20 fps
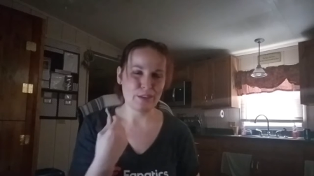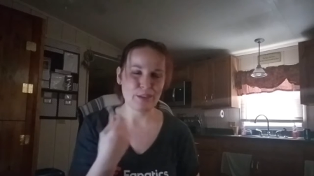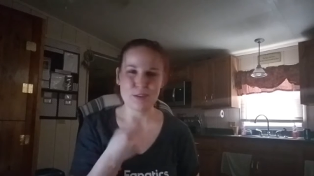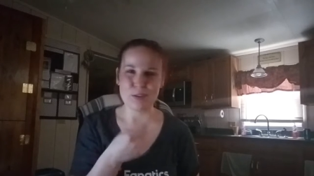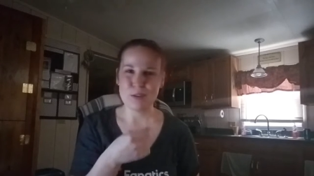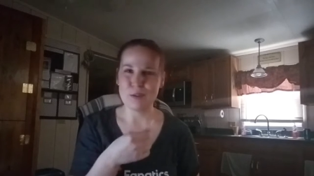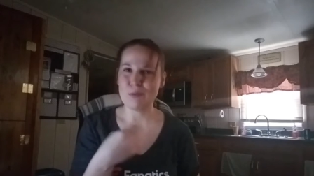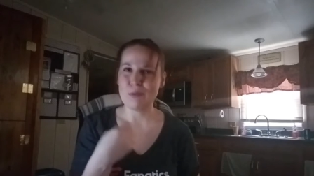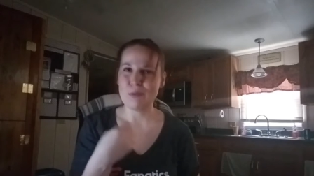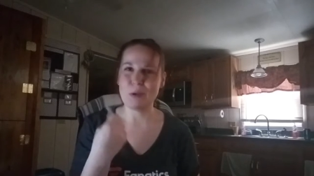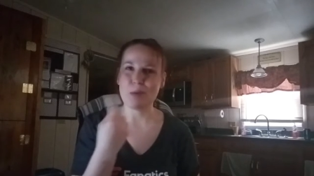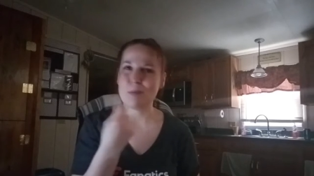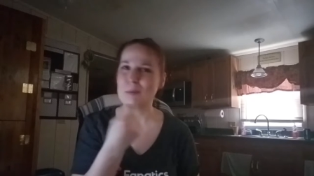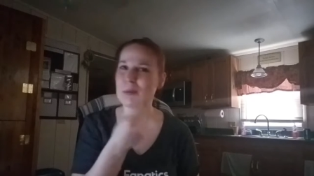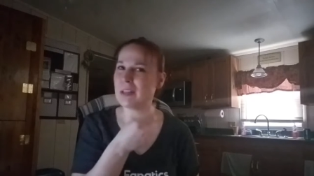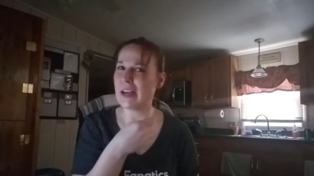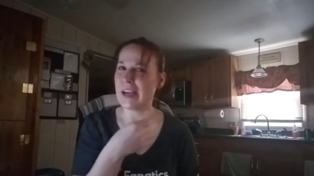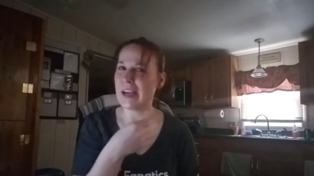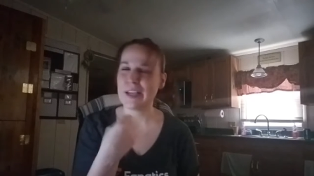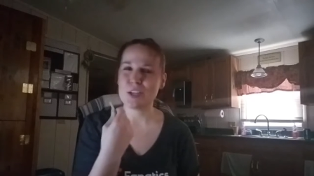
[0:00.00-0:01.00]
you're
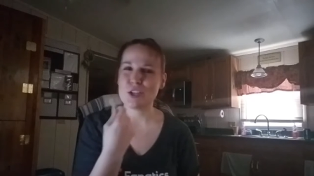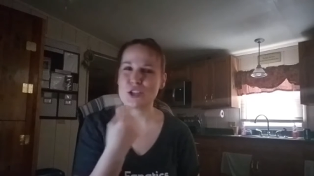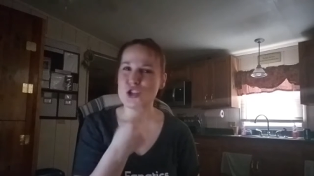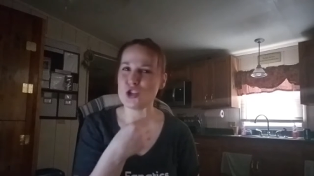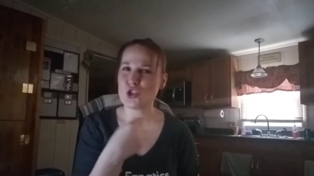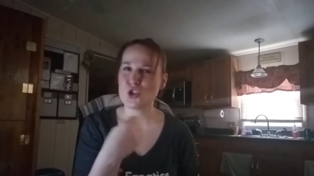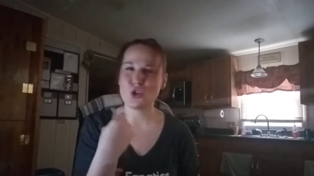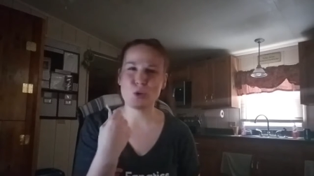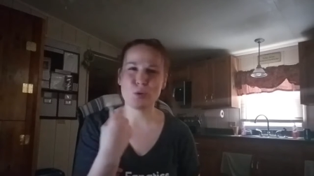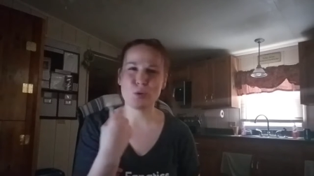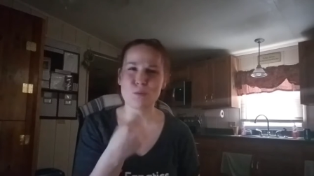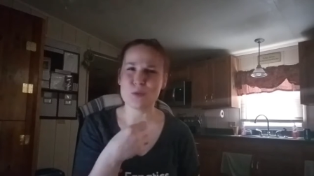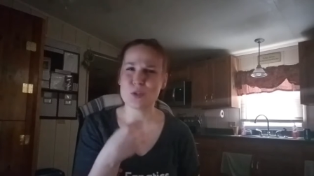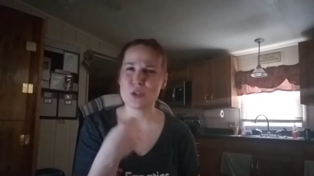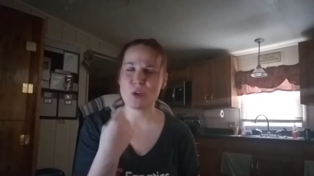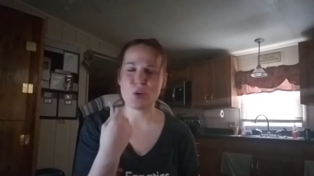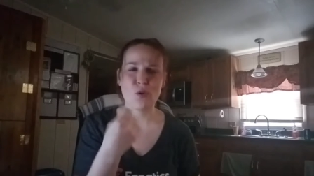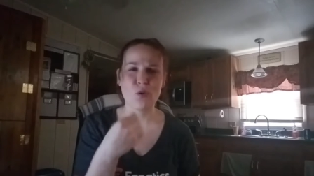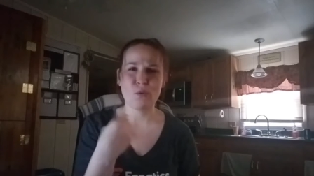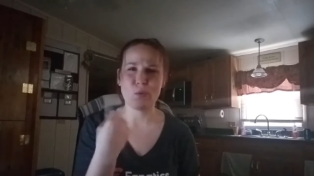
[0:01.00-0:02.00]
reapplying
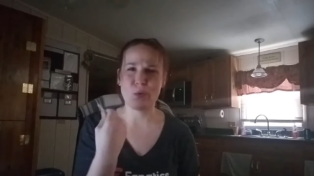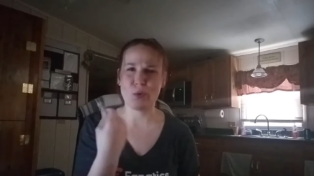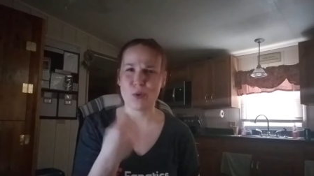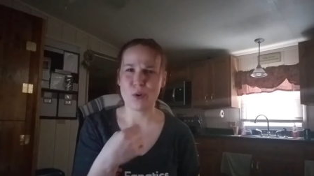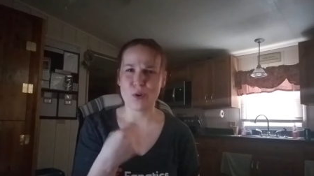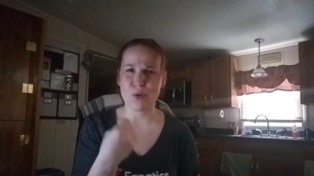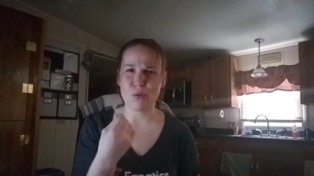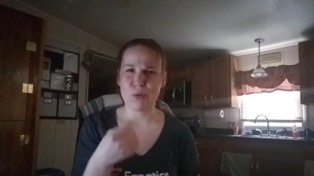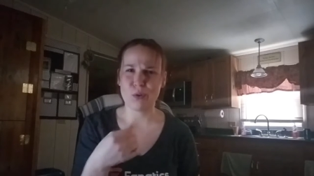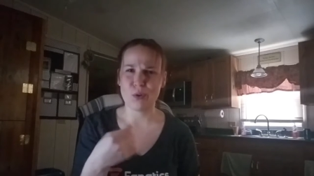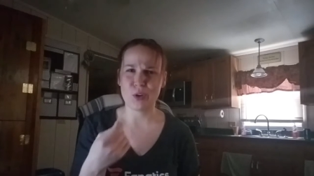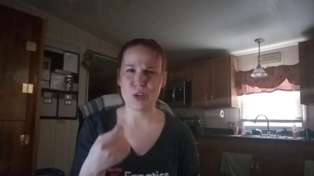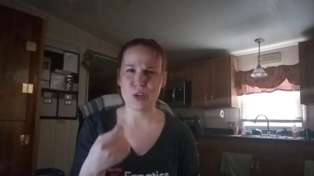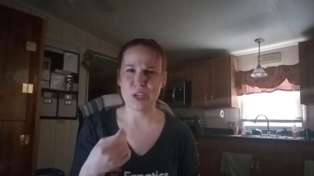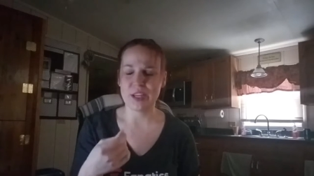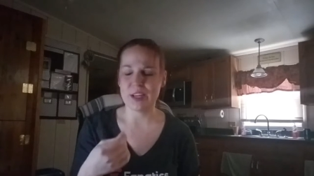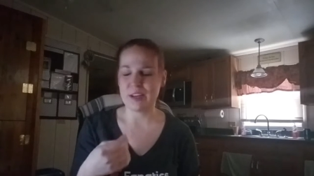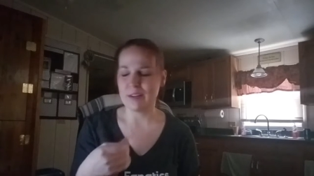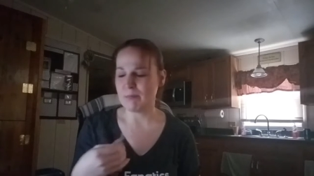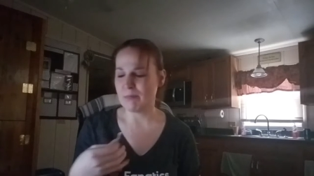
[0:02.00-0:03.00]
germs over and over
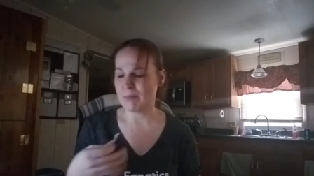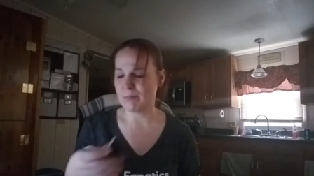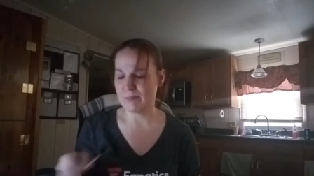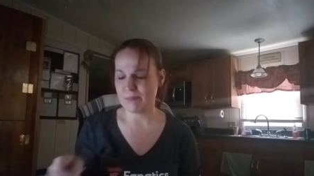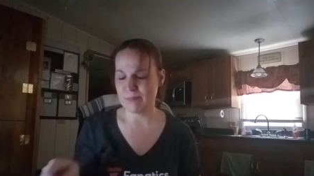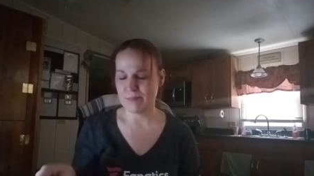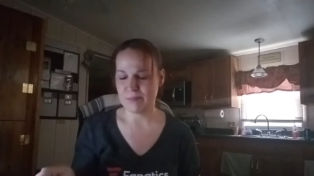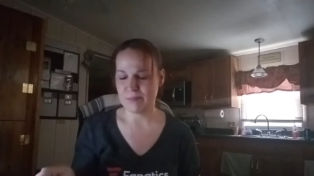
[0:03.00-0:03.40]
again.